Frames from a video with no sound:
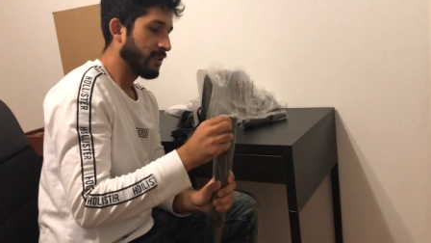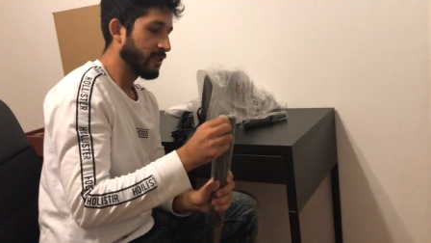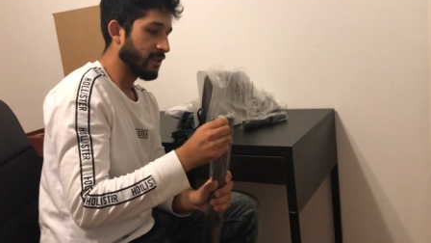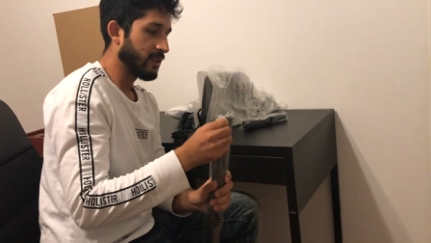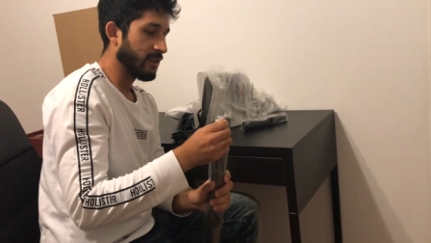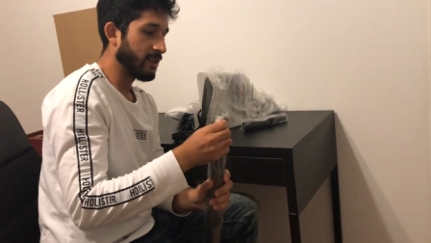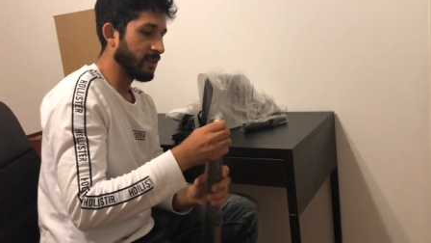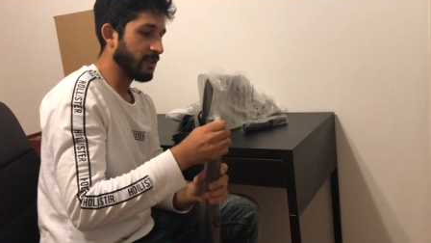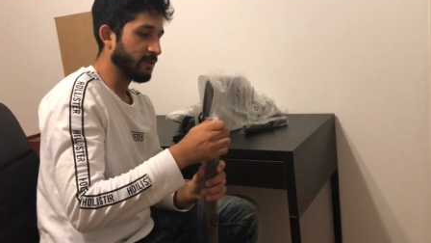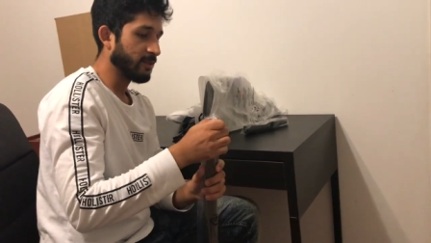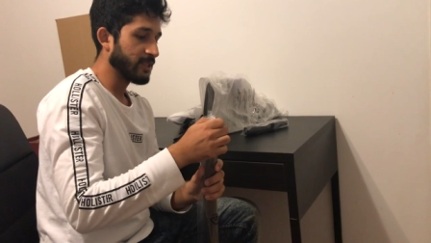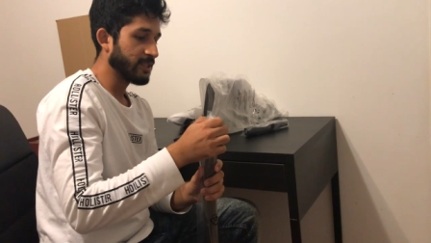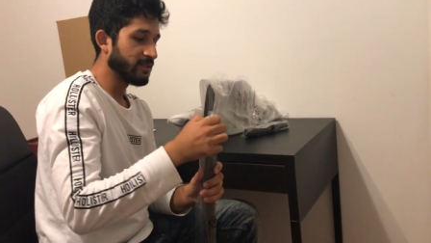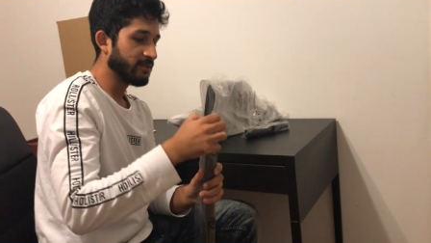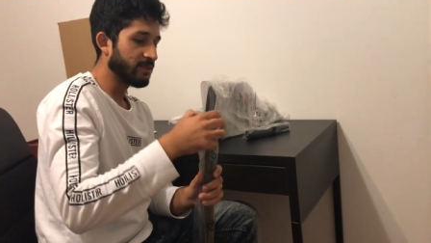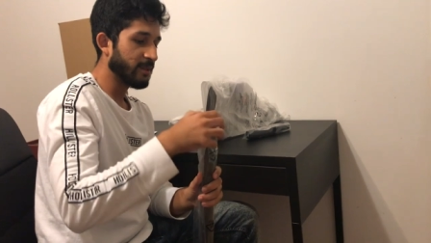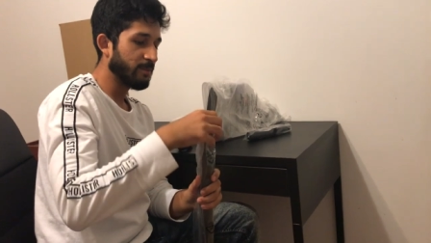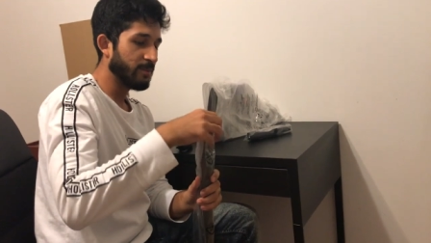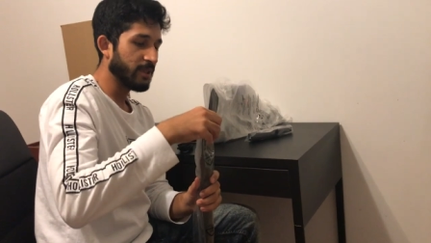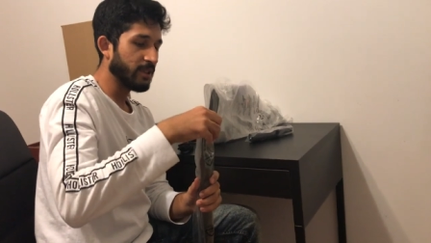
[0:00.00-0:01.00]
Uh, we'll
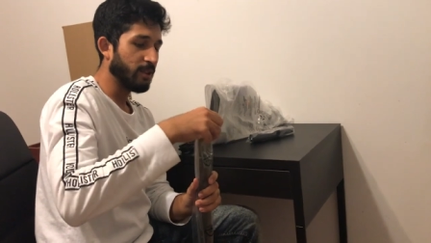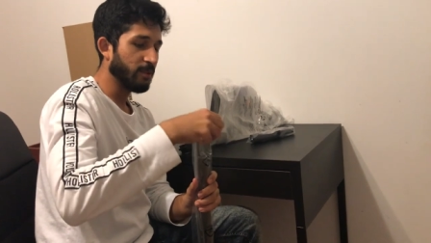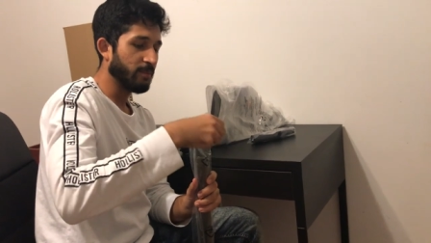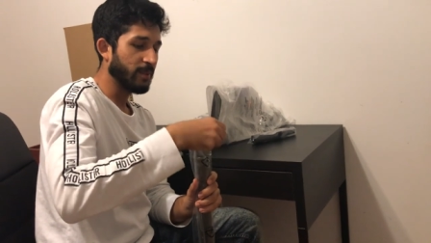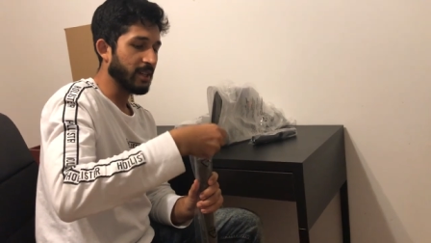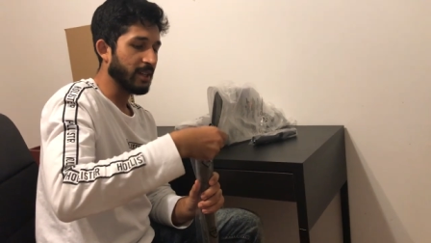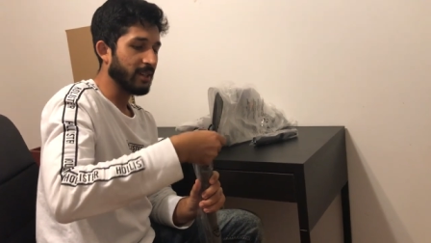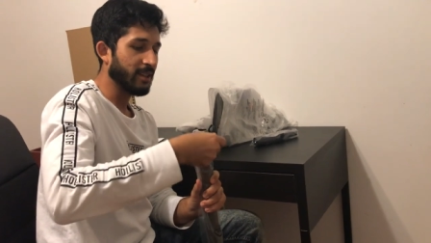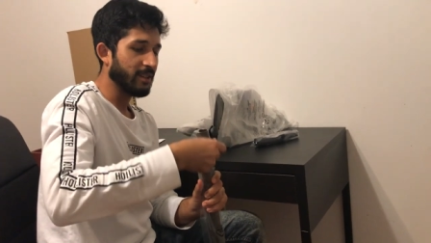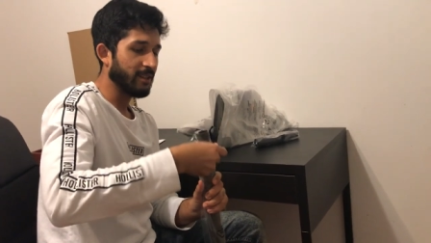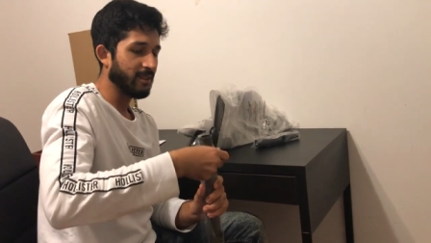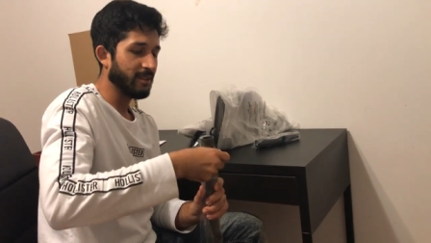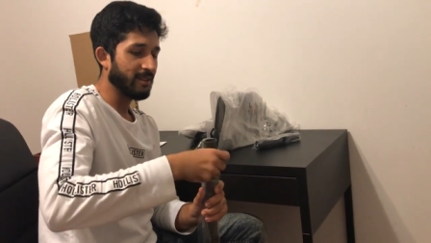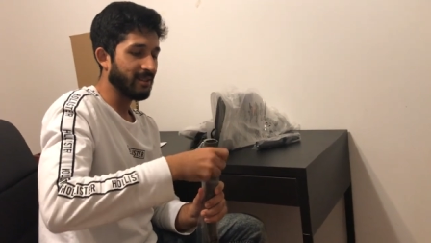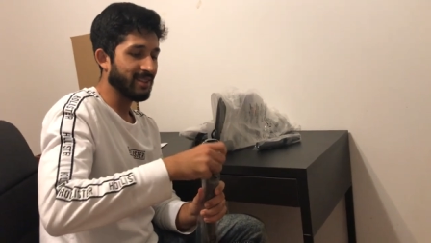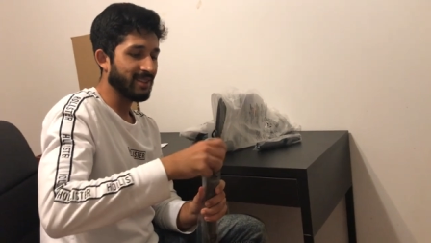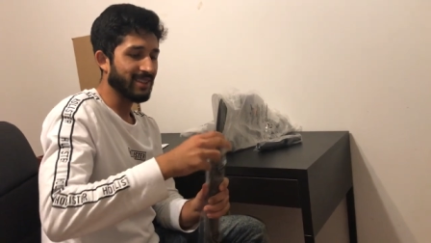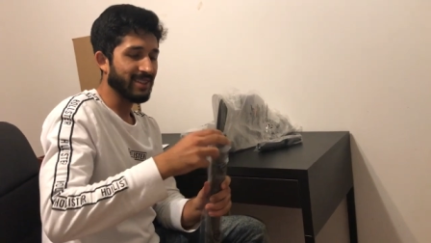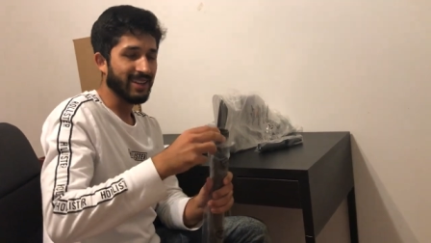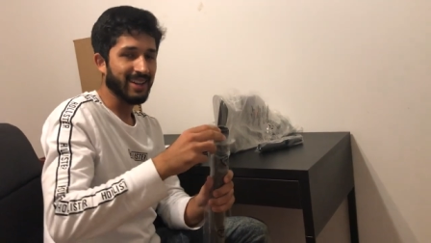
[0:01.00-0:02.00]
just rip it open.
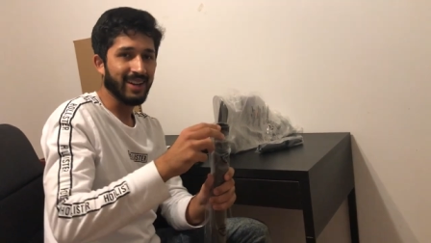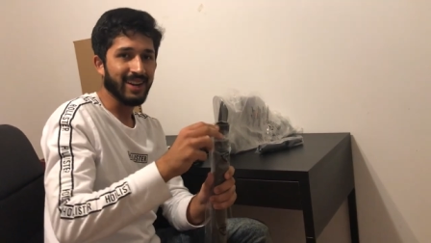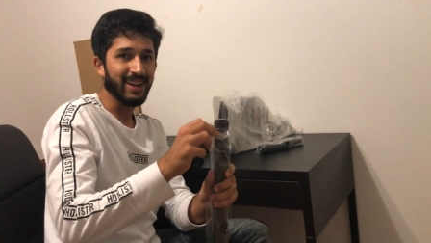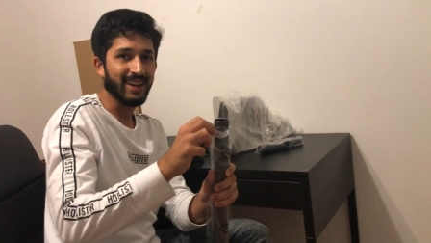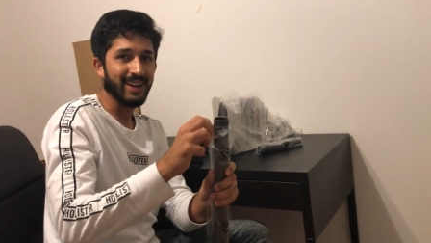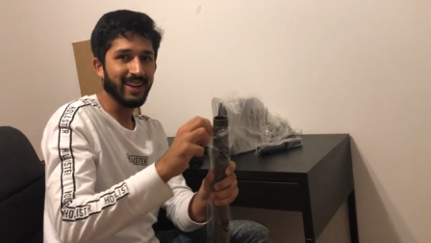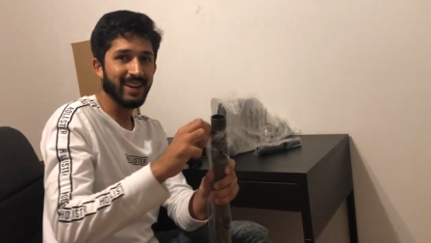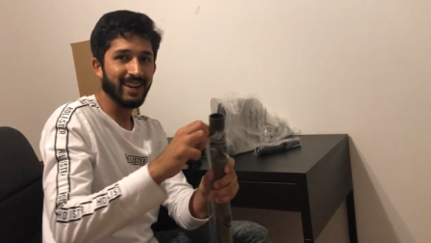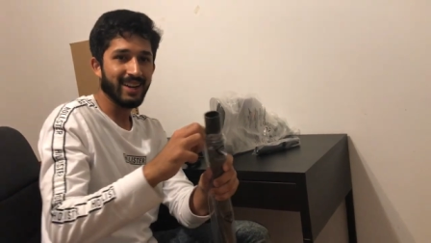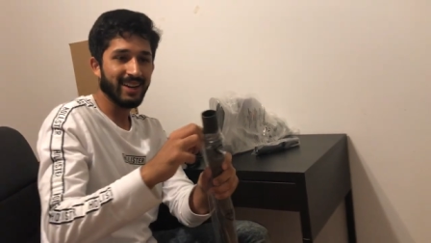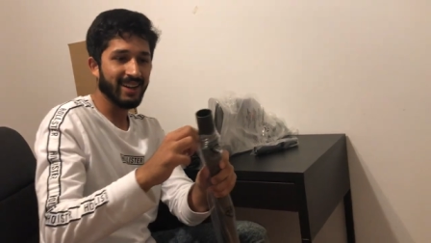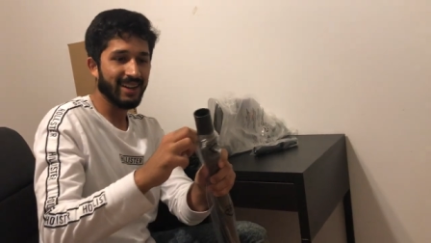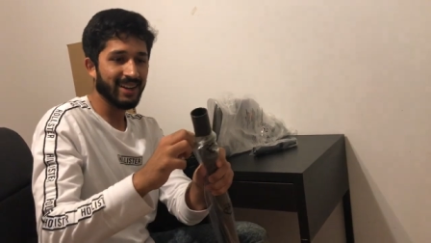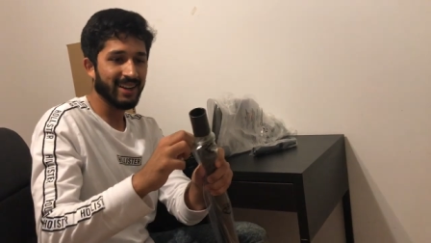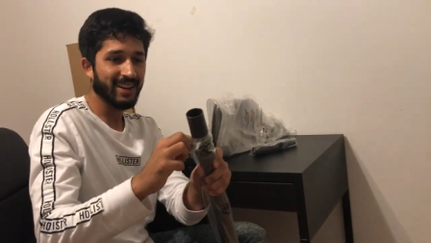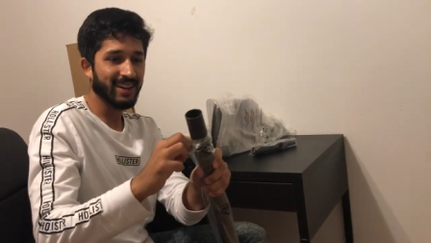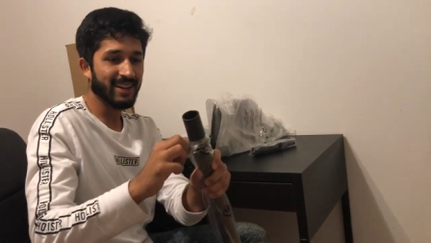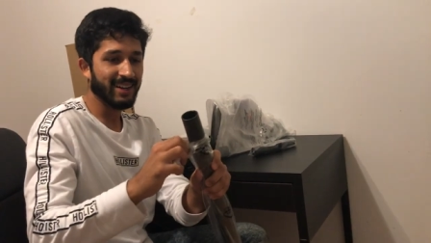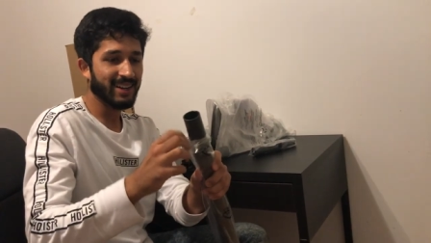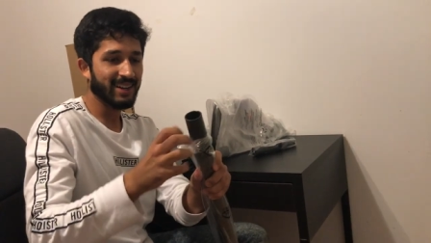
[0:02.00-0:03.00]

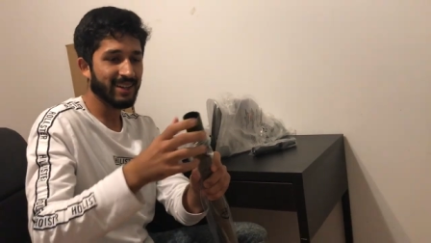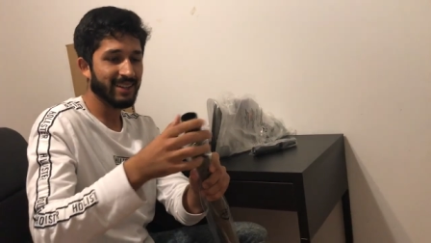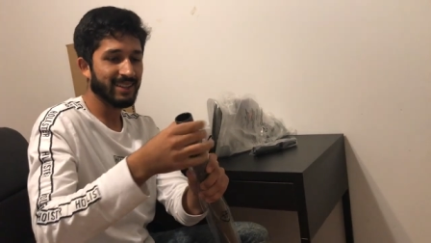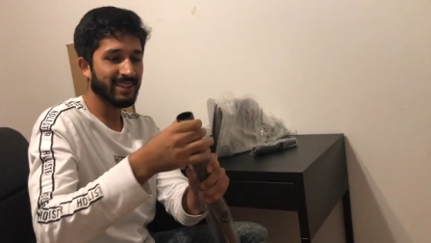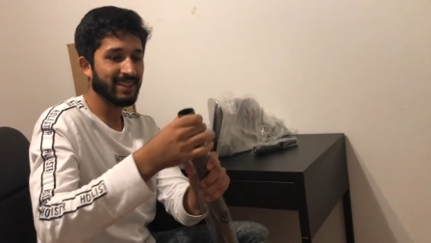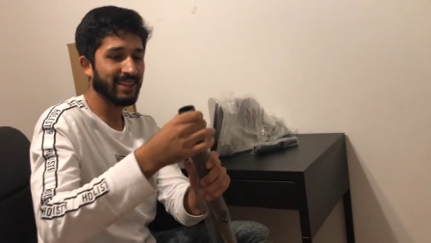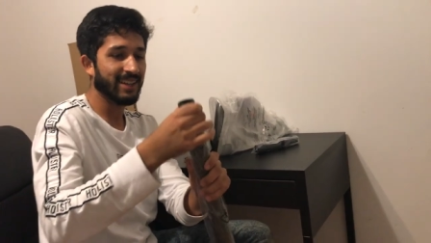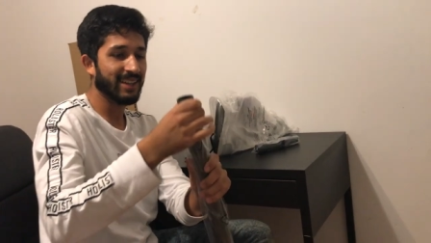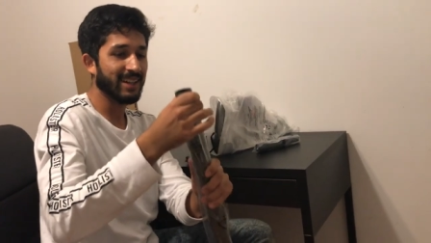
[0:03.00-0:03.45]
Ah, uh,